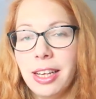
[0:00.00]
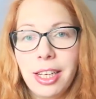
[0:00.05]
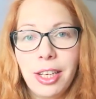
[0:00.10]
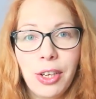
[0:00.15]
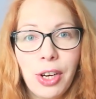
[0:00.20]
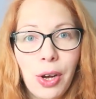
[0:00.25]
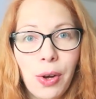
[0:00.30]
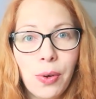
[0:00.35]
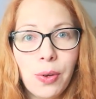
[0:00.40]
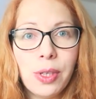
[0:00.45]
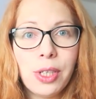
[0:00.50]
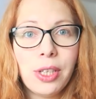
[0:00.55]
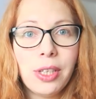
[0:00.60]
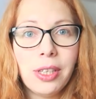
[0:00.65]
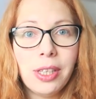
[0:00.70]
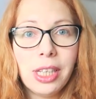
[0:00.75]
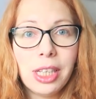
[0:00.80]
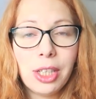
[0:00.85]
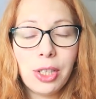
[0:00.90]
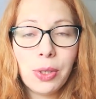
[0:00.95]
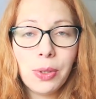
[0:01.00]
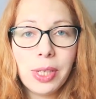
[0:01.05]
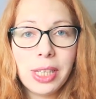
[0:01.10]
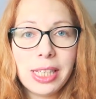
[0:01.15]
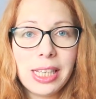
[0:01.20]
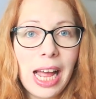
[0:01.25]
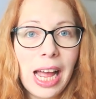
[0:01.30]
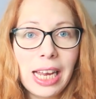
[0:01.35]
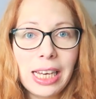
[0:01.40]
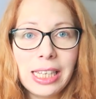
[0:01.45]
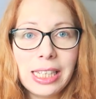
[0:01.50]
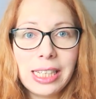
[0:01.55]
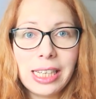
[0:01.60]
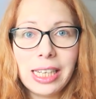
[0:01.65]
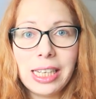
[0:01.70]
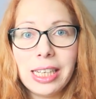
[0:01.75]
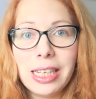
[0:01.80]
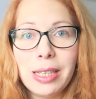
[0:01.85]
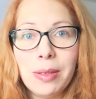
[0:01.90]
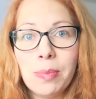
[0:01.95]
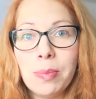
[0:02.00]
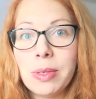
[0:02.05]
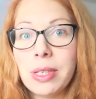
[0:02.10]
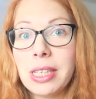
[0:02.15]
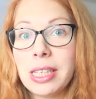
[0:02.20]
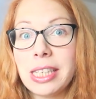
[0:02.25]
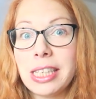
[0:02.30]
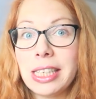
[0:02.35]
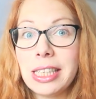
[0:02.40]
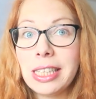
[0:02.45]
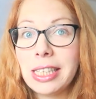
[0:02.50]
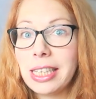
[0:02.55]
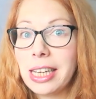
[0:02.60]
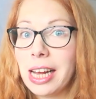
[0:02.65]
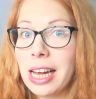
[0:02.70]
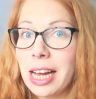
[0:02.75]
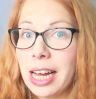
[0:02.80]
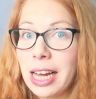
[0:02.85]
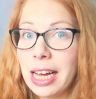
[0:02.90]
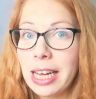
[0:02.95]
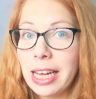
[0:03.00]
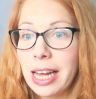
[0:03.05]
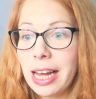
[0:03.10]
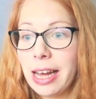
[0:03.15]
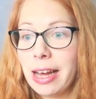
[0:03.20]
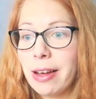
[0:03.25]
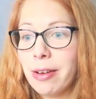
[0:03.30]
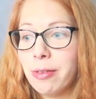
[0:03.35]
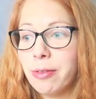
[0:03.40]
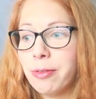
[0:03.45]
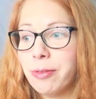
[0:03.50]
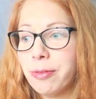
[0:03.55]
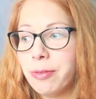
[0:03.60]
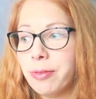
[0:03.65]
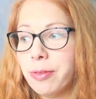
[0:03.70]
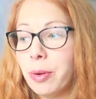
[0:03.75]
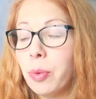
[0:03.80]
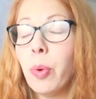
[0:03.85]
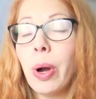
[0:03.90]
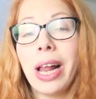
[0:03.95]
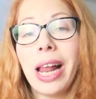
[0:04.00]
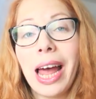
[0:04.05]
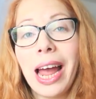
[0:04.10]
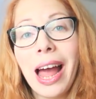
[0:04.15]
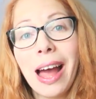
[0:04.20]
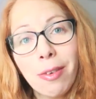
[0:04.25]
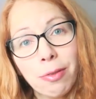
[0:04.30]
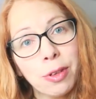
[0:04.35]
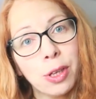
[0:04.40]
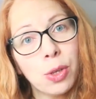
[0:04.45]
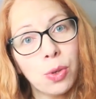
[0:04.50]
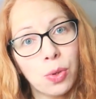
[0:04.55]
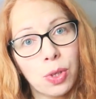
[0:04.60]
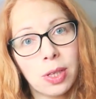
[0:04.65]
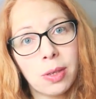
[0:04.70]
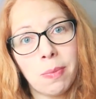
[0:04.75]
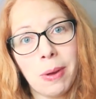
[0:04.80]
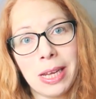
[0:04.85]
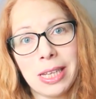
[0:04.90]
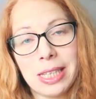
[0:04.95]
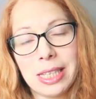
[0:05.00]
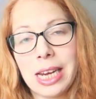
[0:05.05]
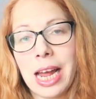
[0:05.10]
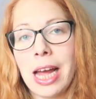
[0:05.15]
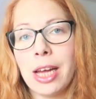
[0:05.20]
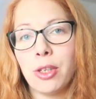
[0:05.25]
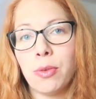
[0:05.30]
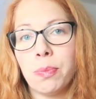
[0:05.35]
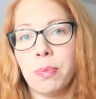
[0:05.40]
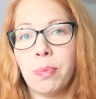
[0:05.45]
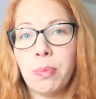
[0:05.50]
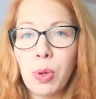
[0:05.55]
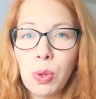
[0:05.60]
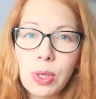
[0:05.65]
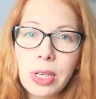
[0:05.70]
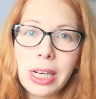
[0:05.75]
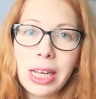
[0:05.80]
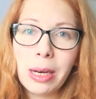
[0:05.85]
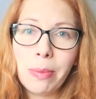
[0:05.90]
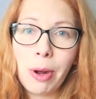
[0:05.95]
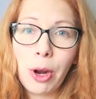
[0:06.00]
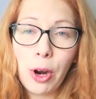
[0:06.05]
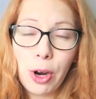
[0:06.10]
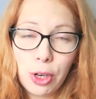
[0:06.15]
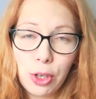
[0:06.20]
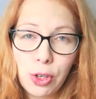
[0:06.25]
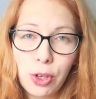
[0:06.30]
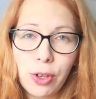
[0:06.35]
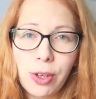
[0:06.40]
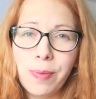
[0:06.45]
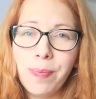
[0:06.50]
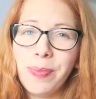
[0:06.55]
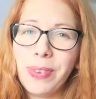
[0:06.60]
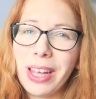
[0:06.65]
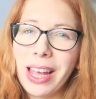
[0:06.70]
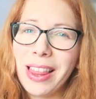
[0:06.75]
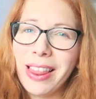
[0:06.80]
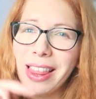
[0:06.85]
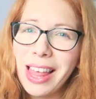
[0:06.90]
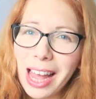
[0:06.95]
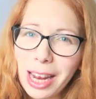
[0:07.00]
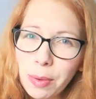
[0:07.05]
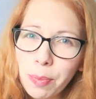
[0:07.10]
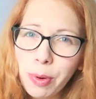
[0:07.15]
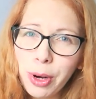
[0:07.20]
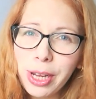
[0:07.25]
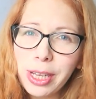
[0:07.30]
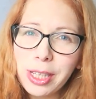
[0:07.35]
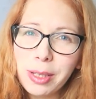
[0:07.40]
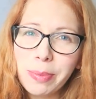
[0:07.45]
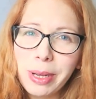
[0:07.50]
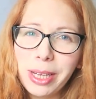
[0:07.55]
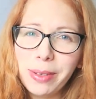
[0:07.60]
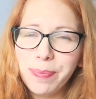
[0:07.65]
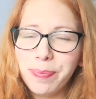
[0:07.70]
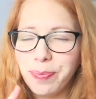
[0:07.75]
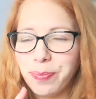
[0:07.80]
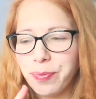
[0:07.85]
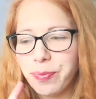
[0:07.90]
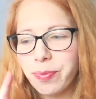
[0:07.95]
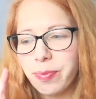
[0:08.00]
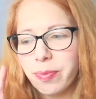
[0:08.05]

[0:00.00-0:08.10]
you know, the 2 design teams, I have used my stash mostly in my art journal. And that brings me